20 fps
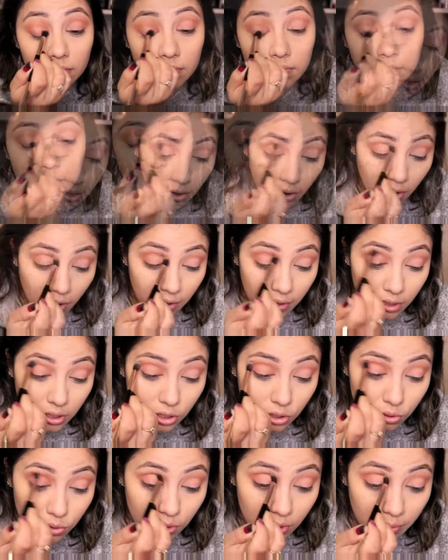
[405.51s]
They are
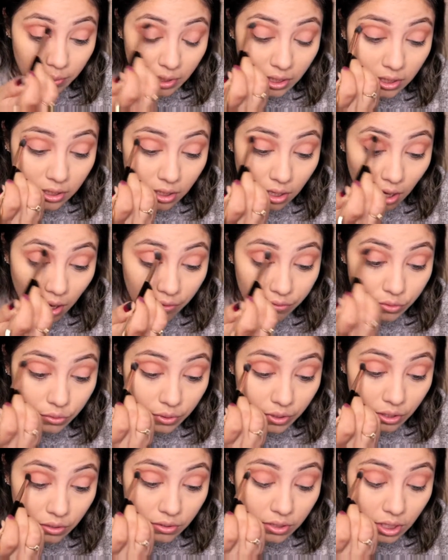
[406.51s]
extremely soft
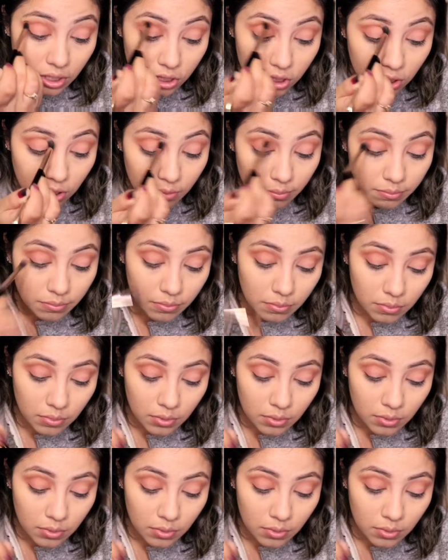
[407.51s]
when you touch them.